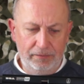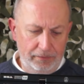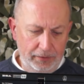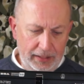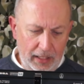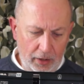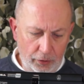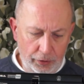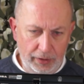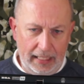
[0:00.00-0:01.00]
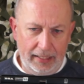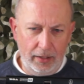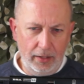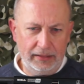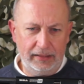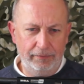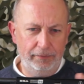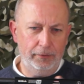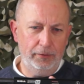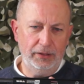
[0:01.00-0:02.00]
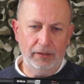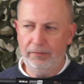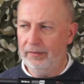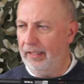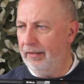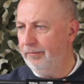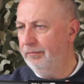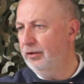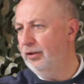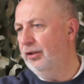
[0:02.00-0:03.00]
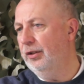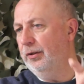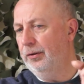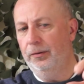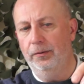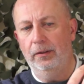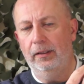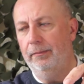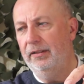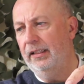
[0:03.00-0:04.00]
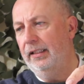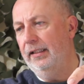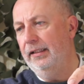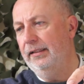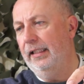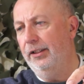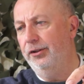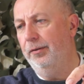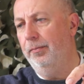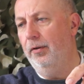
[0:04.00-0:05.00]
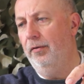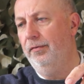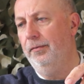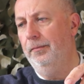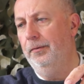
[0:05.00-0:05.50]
394, so from there to, let me take this air stripper off.